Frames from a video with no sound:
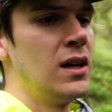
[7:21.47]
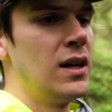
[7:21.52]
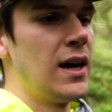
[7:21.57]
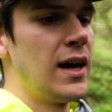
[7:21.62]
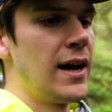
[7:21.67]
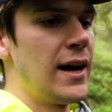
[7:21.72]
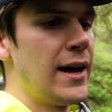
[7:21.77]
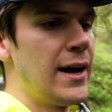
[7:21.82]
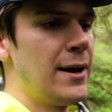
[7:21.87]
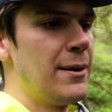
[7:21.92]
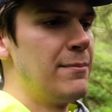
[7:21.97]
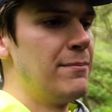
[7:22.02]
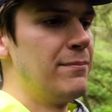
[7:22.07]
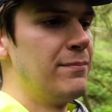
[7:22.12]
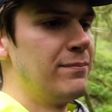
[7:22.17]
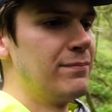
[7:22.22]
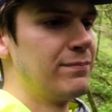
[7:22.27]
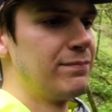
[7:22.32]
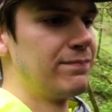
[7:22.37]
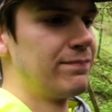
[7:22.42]

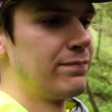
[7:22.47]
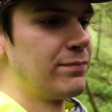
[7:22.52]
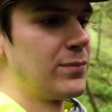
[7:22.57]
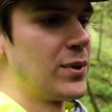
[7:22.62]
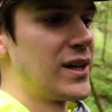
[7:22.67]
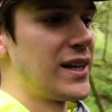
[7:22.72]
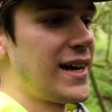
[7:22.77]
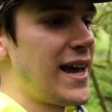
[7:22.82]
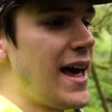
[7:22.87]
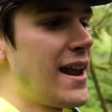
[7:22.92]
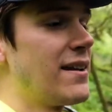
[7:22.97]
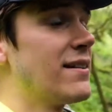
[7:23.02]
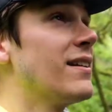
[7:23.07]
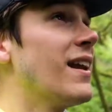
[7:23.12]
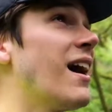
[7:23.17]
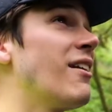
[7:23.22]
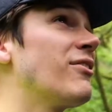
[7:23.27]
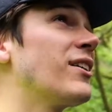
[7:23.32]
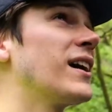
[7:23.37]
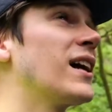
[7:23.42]
But again,
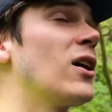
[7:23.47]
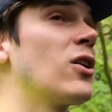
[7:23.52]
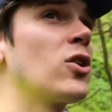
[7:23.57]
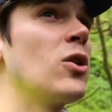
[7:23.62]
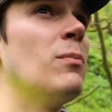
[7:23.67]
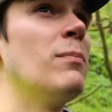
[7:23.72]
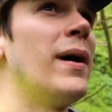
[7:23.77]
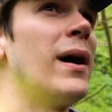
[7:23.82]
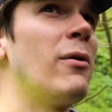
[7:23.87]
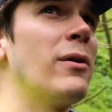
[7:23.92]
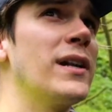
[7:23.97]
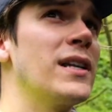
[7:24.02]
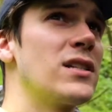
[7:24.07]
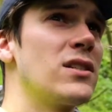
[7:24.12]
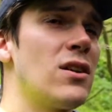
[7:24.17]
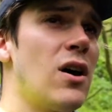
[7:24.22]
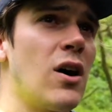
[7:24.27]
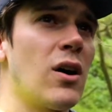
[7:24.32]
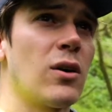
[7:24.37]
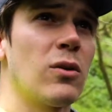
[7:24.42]
I think I'll come back when it's
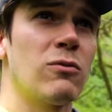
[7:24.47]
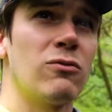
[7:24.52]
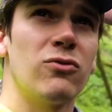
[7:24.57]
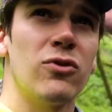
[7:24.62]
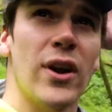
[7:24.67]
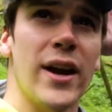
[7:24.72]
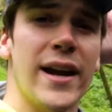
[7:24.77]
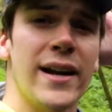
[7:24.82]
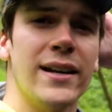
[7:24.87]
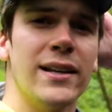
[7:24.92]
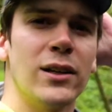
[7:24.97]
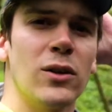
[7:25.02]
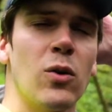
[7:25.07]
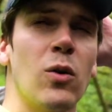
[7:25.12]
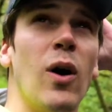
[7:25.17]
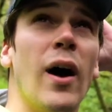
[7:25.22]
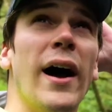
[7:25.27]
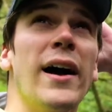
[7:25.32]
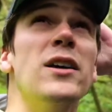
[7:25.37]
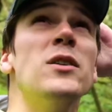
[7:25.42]
not raining
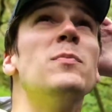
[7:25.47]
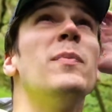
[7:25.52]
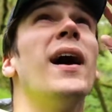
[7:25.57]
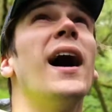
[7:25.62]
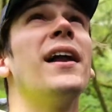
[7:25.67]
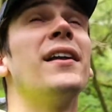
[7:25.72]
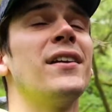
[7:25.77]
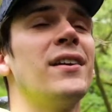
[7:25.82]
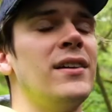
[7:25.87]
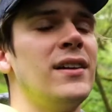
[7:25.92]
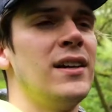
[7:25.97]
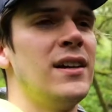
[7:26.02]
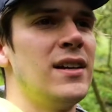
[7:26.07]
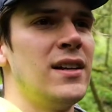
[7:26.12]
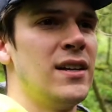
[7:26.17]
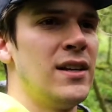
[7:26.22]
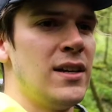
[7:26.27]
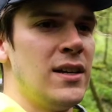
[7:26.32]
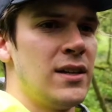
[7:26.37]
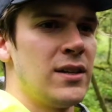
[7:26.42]
quite as bad,
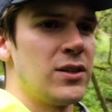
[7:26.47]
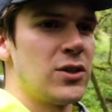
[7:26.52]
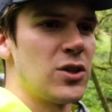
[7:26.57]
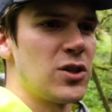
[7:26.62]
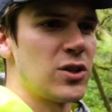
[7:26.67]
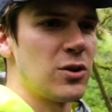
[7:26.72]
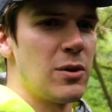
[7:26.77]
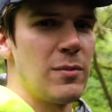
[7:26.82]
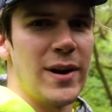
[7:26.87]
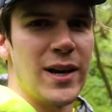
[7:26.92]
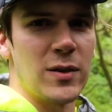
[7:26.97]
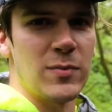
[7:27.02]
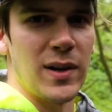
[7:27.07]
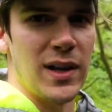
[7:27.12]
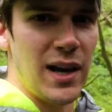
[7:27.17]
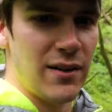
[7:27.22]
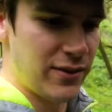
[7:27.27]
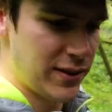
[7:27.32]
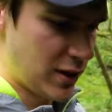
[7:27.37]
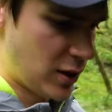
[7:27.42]
just so it makes my
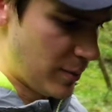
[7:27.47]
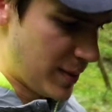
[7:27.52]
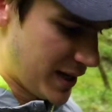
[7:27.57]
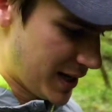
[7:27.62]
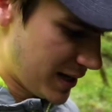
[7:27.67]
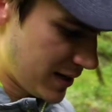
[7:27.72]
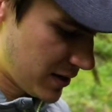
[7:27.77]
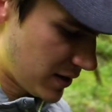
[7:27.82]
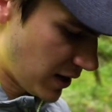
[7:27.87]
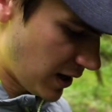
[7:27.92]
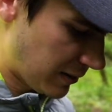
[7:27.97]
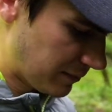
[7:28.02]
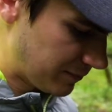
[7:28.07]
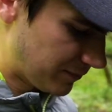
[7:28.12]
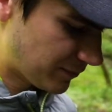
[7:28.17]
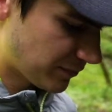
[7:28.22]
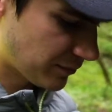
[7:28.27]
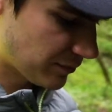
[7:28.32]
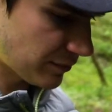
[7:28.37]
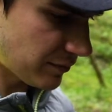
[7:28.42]
life a little bit easier.
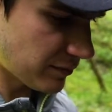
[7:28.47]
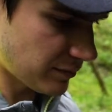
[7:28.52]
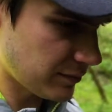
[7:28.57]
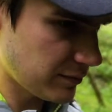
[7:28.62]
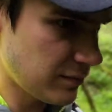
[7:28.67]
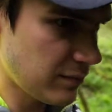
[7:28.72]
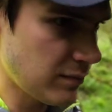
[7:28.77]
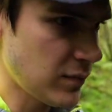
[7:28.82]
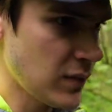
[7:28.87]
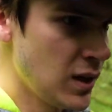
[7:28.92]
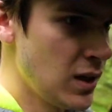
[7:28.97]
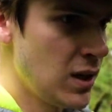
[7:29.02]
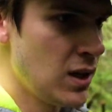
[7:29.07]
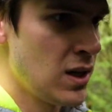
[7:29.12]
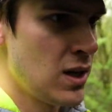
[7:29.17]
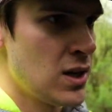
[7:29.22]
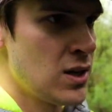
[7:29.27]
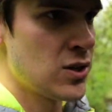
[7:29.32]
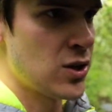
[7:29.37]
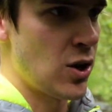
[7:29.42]

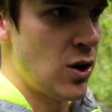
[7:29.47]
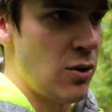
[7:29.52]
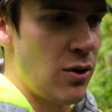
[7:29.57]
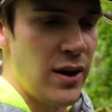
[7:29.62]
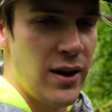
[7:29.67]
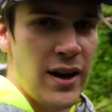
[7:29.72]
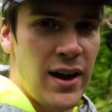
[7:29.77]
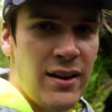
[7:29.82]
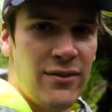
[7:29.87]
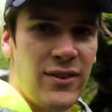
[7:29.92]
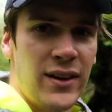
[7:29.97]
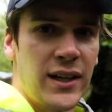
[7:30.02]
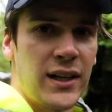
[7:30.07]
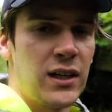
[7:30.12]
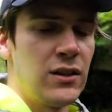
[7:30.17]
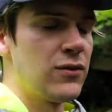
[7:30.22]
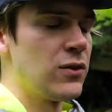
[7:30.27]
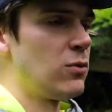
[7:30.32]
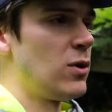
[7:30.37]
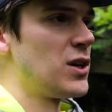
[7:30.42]
So thank
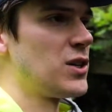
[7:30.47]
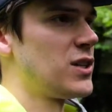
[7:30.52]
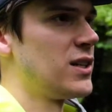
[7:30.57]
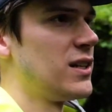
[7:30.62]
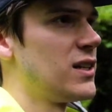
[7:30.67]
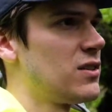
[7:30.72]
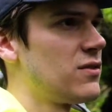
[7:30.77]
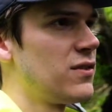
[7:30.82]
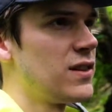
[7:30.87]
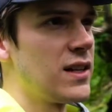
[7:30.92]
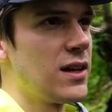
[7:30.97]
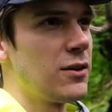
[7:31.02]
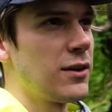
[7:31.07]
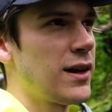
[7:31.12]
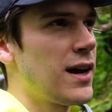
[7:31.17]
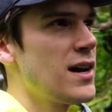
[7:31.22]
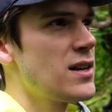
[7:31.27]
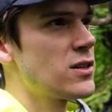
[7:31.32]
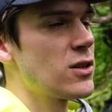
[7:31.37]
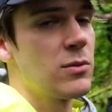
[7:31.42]
you for watching this video
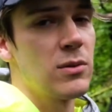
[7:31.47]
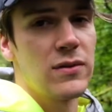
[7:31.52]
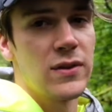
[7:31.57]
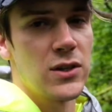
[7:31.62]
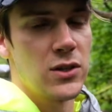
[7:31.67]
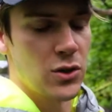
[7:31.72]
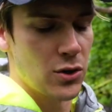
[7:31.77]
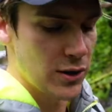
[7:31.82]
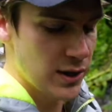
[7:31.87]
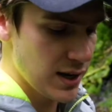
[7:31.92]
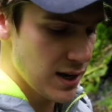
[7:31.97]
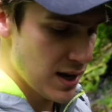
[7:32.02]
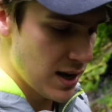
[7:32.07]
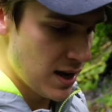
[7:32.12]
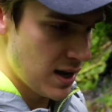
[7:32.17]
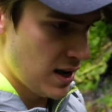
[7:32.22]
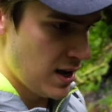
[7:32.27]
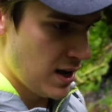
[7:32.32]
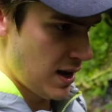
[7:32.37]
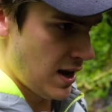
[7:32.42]
guys, I hope you've enjoyed it.
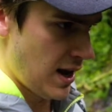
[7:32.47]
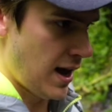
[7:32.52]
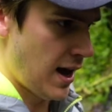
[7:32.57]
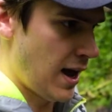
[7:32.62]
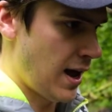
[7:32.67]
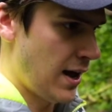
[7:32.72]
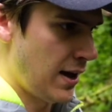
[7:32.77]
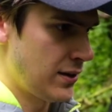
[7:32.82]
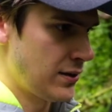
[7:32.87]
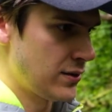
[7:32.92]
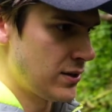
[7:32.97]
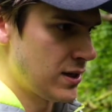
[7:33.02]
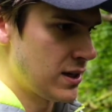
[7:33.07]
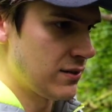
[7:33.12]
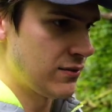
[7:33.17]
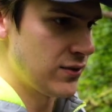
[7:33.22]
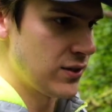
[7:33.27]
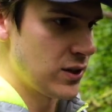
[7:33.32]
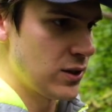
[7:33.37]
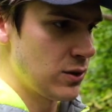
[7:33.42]
And
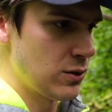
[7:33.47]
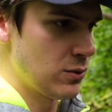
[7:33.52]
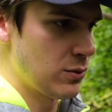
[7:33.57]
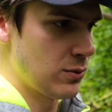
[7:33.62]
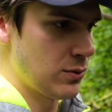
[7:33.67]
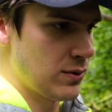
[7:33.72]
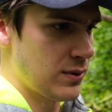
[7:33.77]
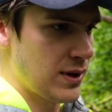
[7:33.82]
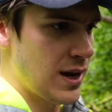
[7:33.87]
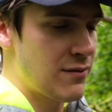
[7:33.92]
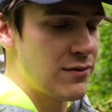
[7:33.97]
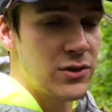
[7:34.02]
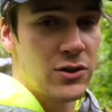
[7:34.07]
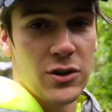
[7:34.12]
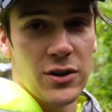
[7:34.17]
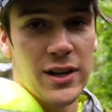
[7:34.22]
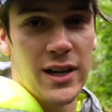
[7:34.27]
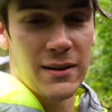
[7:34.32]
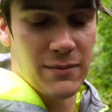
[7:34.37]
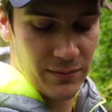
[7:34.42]
if you have
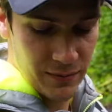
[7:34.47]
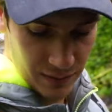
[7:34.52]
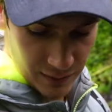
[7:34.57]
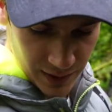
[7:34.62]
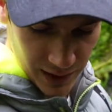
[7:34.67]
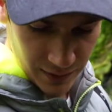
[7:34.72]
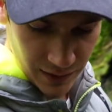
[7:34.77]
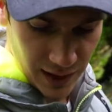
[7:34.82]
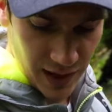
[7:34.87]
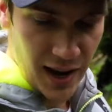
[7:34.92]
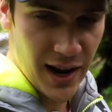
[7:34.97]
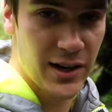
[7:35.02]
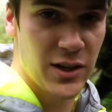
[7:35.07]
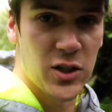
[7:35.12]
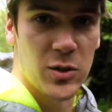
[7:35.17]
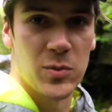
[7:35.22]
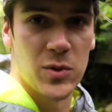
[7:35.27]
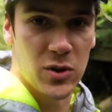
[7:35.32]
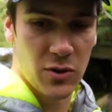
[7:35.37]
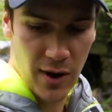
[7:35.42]
enjoyed it, leave a like,
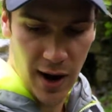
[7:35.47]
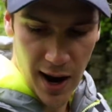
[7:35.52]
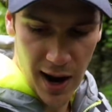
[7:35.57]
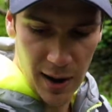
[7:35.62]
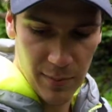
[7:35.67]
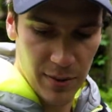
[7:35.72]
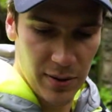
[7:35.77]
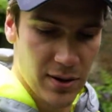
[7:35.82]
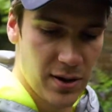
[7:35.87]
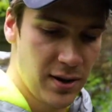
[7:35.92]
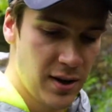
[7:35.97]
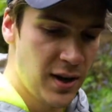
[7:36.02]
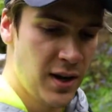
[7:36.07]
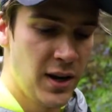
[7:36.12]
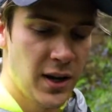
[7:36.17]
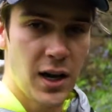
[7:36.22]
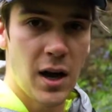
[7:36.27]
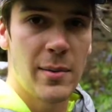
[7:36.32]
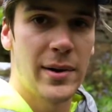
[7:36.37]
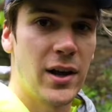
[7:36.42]
subscribe,
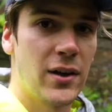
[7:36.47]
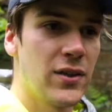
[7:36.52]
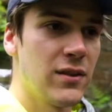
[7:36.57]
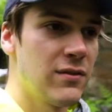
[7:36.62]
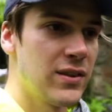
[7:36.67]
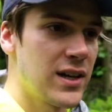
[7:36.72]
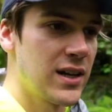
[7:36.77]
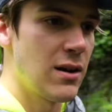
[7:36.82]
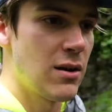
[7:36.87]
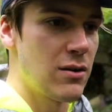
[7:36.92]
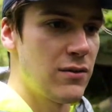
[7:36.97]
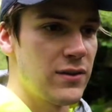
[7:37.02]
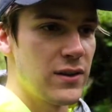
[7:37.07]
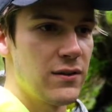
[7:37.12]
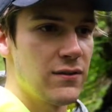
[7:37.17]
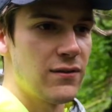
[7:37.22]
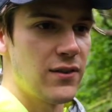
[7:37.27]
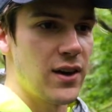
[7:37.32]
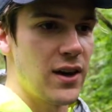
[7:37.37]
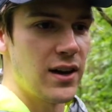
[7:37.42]
comment on the video if
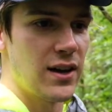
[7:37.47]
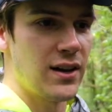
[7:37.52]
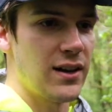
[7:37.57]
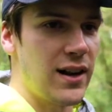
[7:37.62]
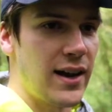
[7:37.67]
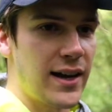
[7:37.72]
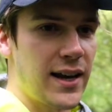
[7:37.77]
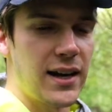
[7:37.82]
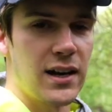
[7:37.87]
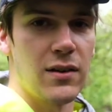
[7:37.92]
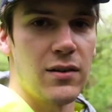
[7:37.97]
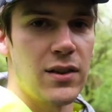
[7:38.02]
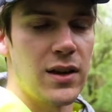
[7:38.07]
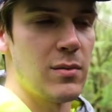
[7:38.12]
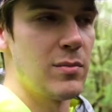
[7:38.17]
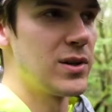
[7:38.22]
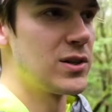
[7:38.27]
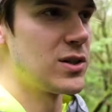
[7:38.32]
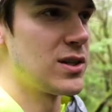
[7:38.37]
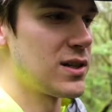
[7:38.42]
you've liked any of the
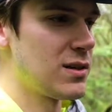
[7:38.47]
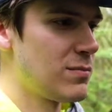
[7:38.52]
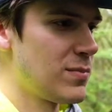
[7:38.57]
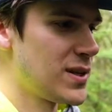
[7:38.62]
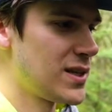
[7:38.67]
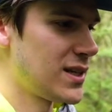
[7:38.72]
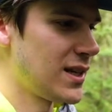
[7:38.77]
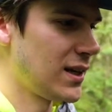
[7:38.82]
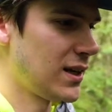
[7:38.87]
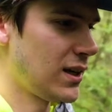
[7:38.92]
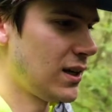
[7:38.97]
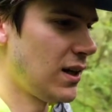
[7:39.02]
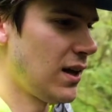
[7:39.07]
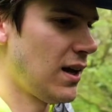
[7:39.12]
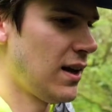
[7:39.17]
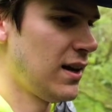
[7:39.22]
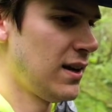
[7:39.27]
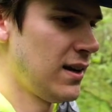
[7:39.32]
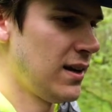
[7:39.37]
images in particular.